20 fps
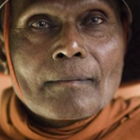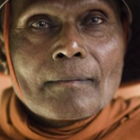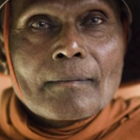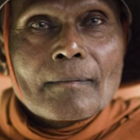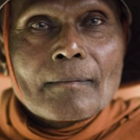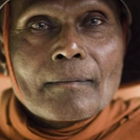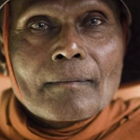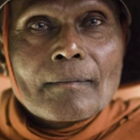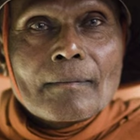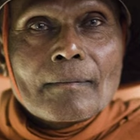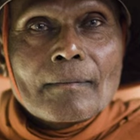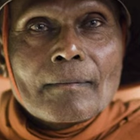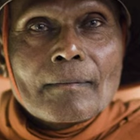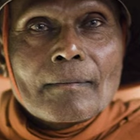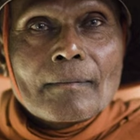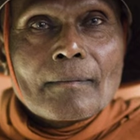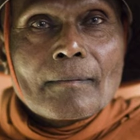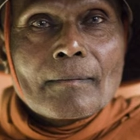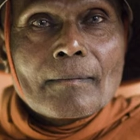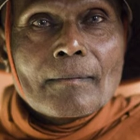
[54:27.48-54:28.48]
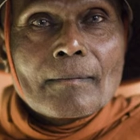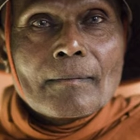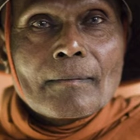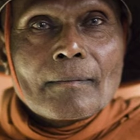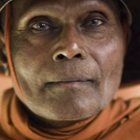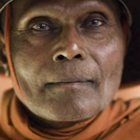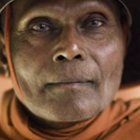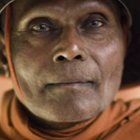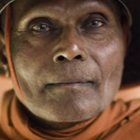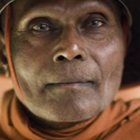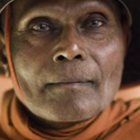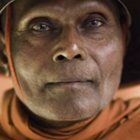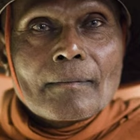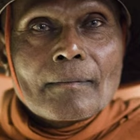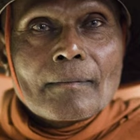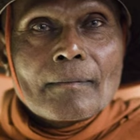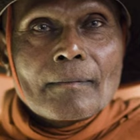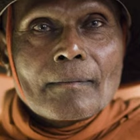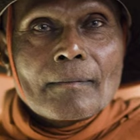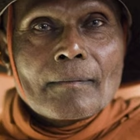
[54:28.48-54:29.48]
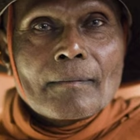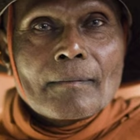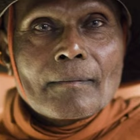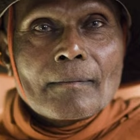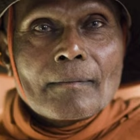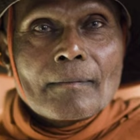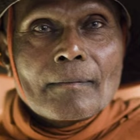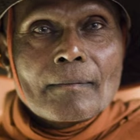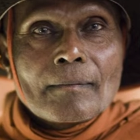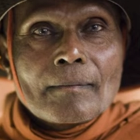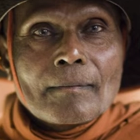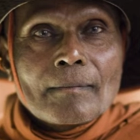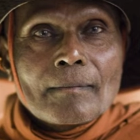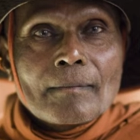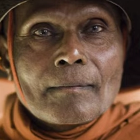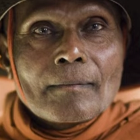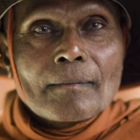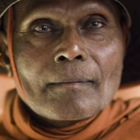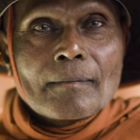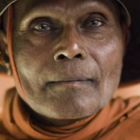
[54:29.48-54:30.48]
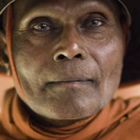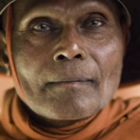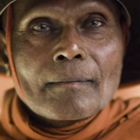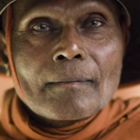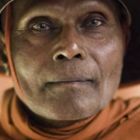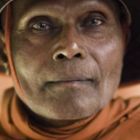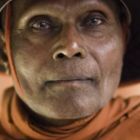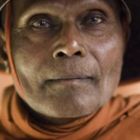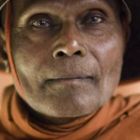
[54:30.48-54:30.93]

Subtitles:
(silence)